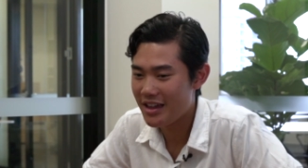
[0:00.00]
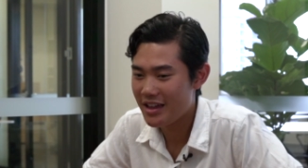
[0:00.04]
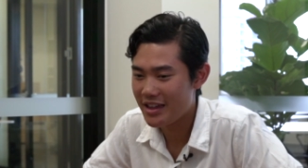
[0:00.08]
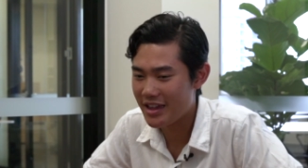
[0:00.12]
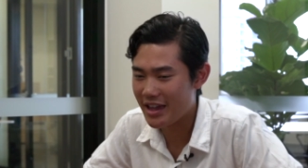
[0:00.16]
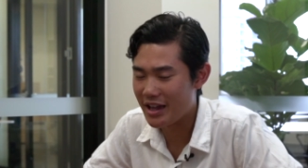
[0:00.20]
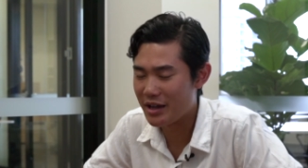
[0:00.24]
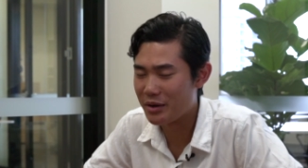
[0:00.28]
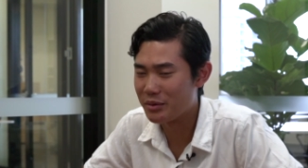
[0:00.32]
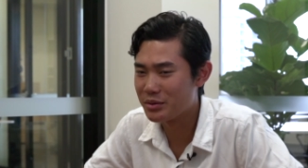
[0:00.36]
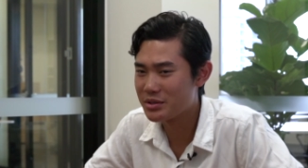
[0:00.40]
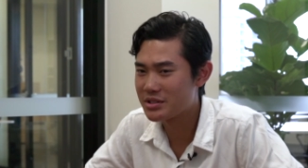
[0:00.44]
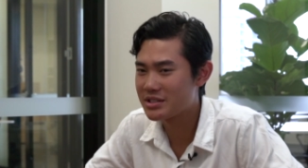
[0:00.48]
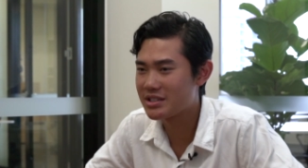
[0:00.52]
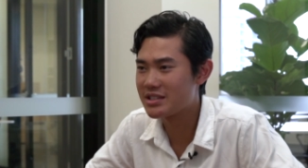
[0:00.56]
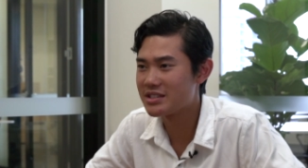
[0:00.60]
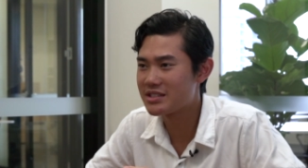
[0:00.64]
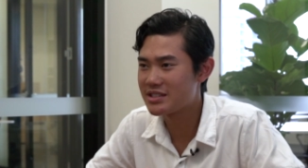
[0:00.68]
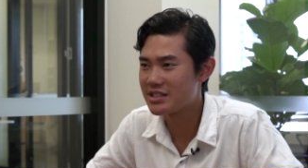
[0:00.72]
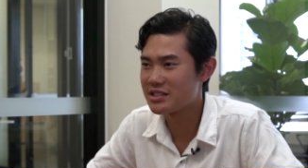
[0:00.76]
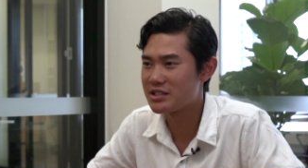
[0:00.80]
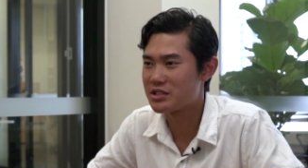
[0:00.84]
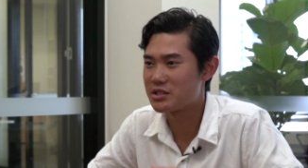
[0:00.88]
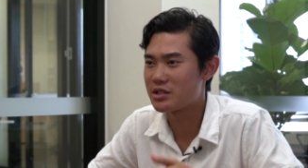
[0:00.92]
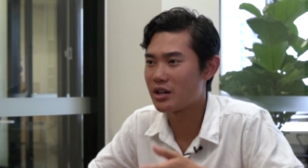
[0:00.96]
yeah, it was
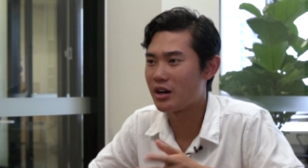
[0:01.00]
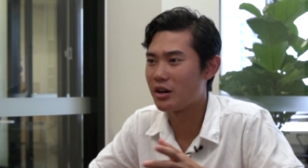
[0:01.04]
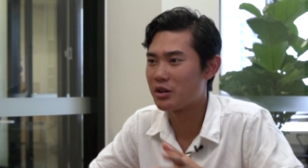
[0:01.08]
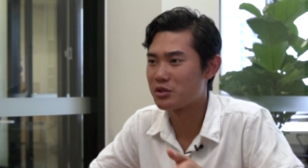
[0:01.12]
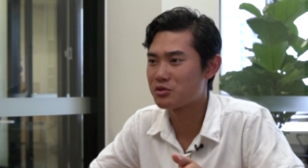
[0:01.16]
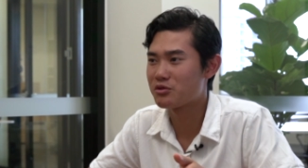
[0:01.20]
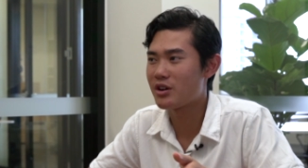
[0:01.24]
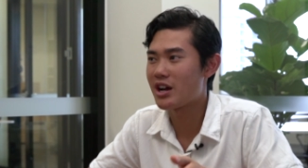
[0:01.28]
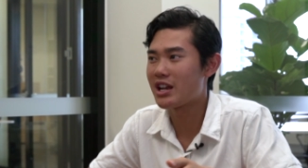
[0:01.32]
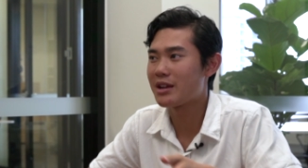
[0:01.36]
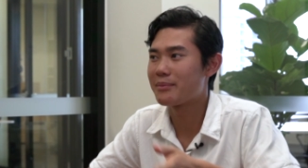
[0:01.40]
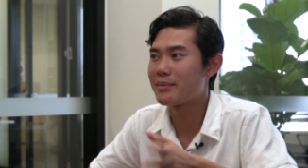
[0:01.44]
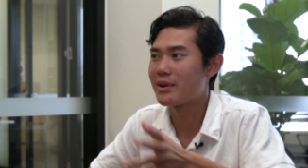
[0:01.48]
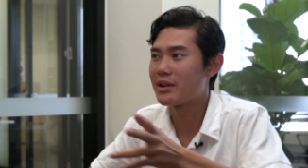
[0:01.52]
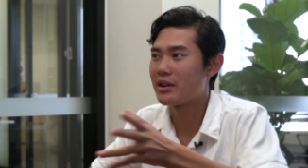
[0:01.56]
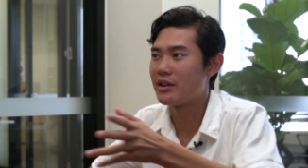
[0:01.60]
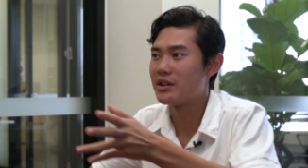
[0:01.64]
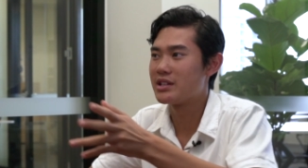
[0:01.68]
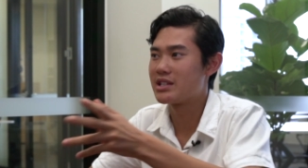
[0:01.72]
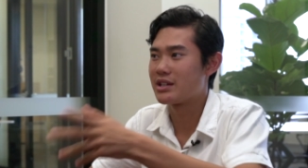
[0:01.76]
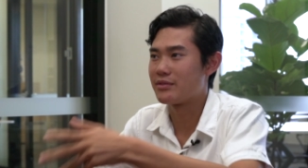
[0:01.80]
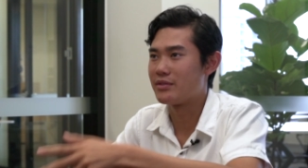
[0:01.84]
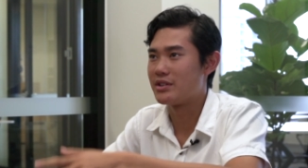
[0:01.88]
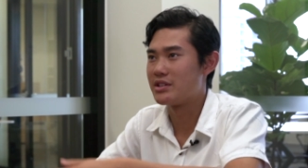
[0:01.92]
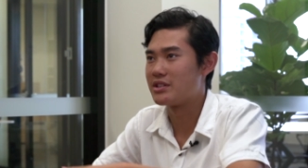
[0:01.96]
consistent. So I was writing my
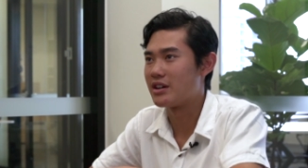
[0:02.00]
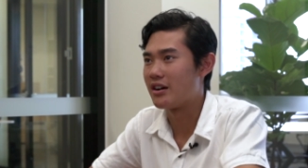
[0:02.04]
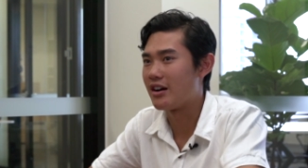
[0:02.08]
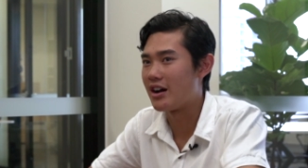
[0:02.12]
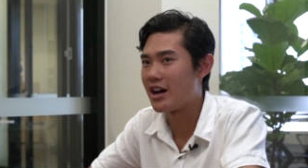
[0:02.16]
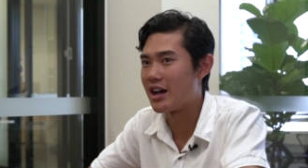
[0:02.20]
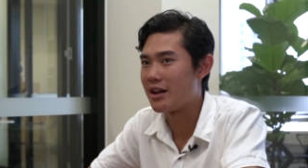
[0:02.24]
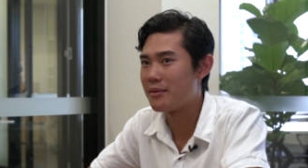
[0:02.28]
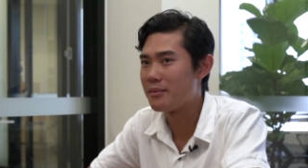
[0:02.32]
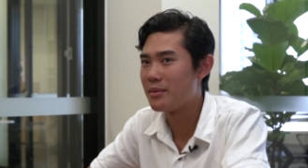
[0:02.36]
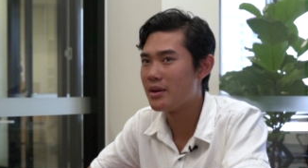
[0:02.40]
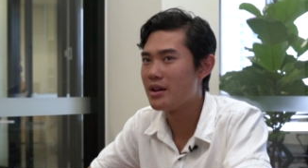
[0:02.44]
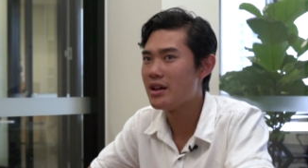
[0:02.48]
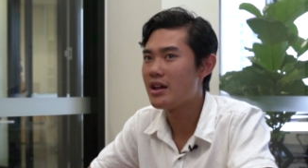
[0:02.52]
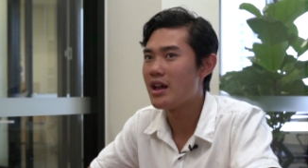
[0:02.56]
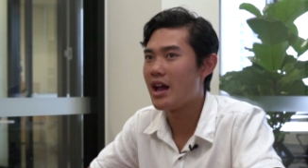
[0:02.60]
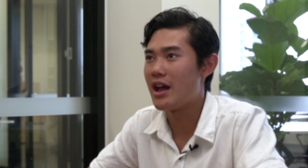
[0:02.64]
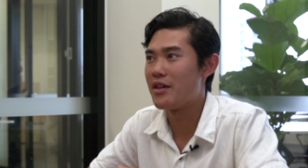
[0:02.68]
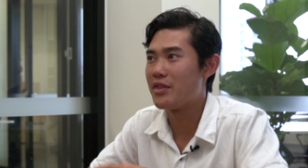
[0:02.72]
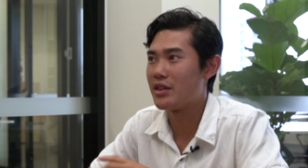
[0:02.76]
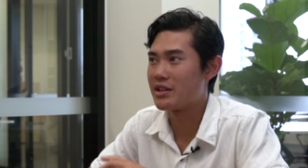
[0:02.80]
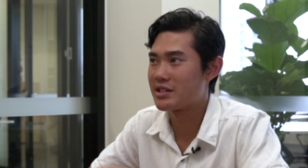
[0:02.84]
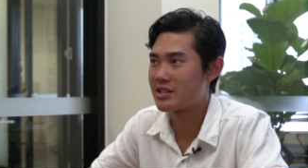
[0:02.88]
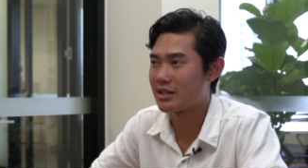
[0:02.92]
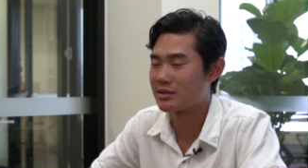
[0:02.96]
notes every time.
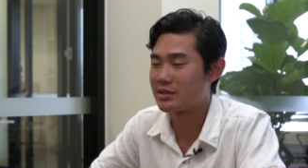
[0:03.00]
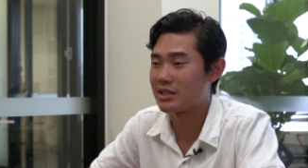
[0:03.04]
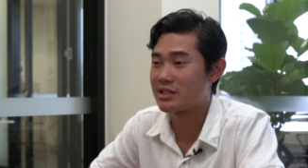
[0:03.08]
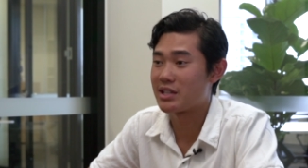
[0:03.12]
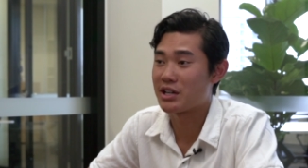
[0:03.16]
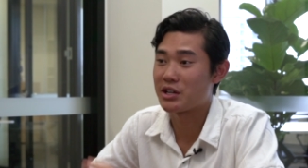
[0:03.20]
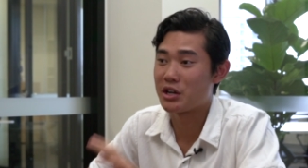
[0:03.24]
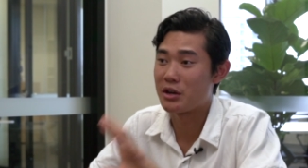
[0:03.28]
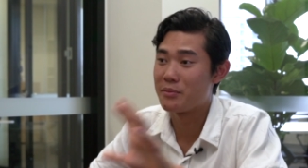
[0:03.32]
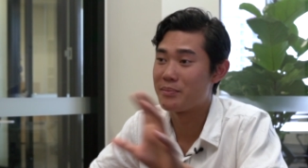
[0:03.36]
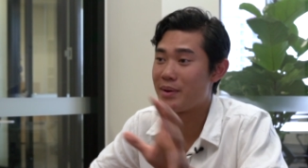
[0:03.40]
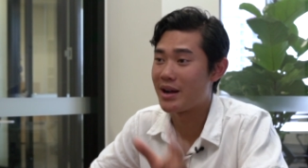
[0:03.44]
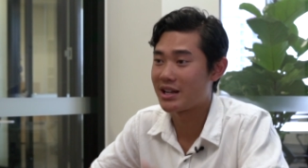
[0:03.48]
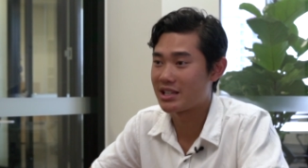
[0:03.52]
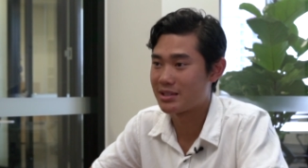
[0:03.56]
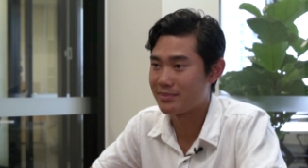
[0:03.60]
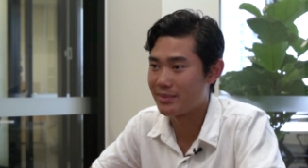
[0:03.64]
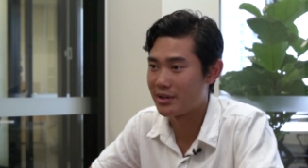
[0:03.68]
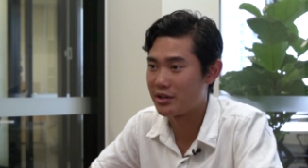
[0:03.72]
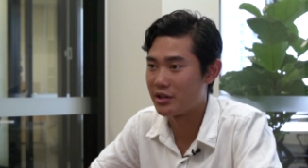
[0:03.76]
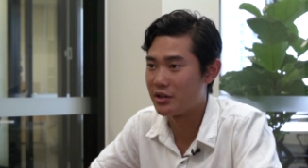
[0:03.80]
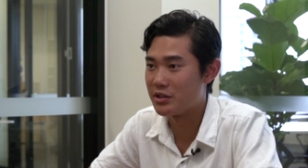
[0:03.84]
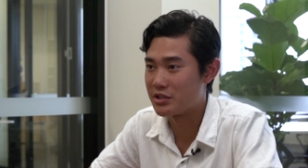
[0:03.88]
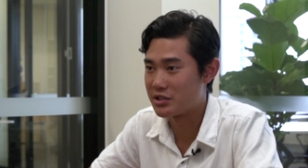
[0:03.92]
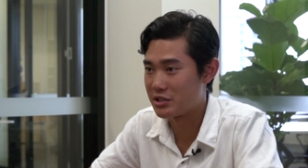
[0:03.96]
And then sometimes I go back to
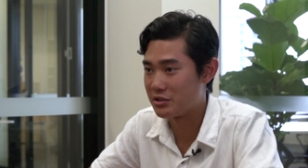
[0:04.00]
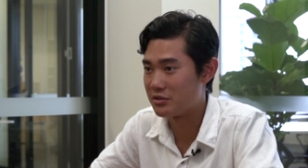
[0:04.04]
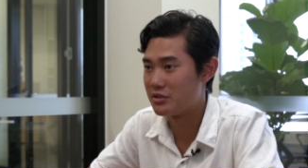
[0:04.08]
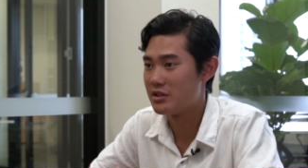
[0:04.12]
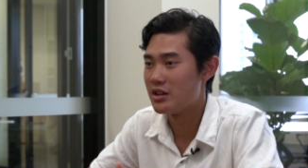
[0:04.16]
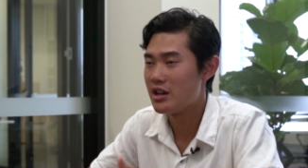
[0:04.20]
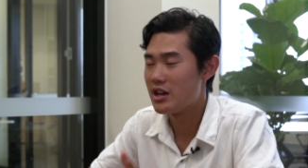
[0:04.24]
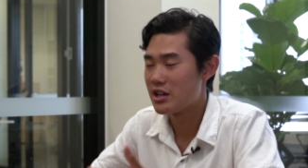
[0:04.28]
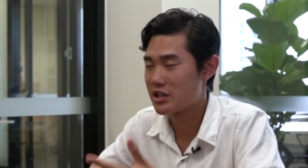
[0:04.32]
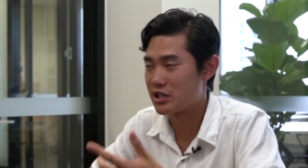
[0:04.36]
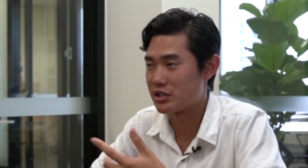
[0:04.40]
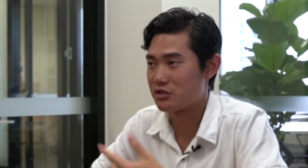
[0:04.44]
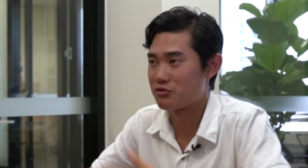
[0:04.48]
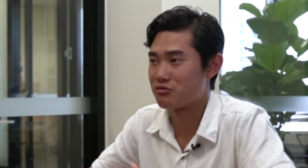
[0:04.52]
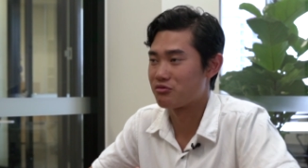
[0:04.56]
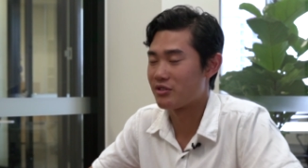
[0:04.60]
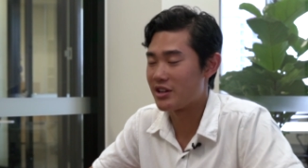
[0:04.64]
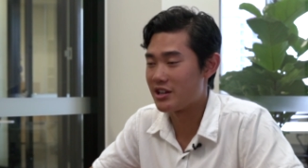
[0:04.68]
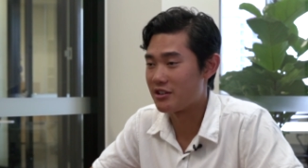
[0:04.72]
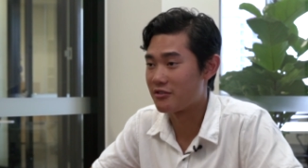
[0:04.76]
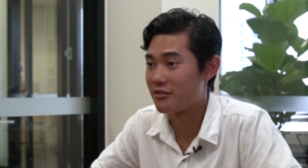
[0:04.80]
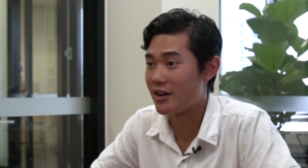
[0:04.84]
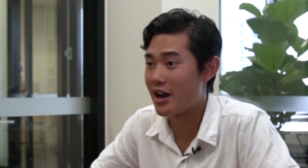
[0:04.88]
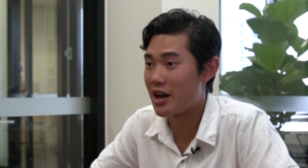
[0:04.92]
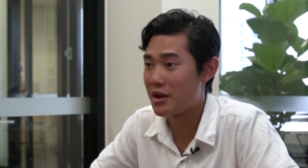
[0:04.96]
my notes and just
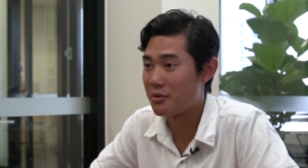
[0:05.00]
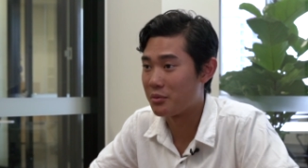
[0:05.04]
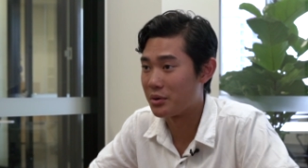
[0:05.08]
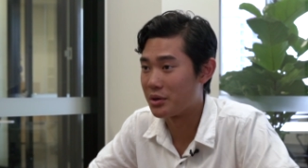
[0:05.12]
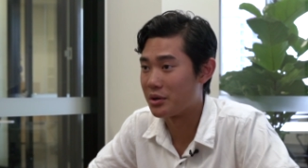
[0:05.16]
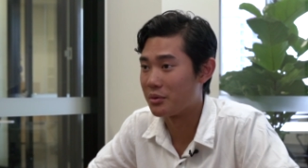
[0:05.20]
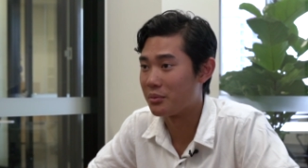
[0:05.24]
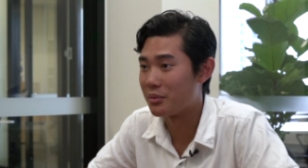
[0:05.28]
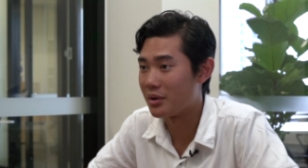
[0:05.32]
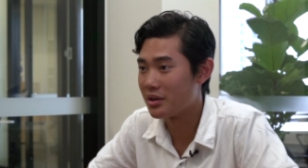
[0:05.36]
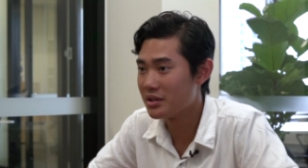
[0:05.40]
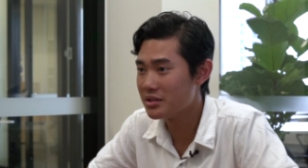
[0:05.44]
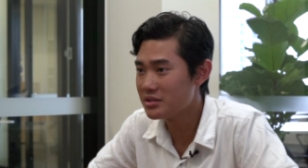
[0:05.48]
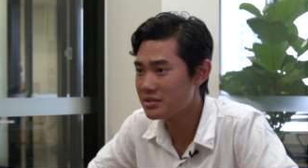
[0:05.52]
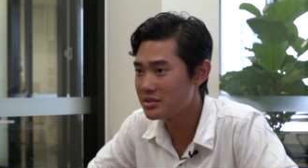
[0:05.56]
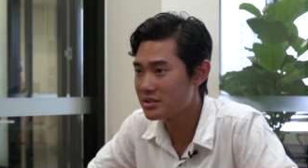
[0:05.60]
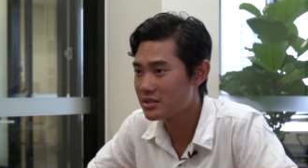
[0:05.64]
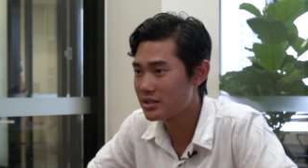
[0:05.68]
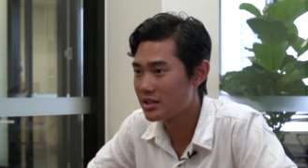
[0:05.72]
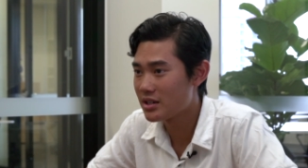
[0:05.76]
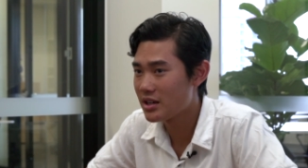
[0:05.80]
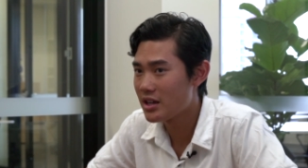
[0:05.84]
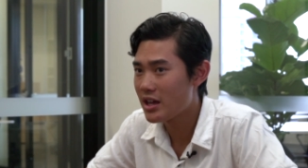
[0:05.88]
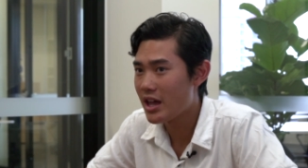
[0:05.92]
rewrite what it was.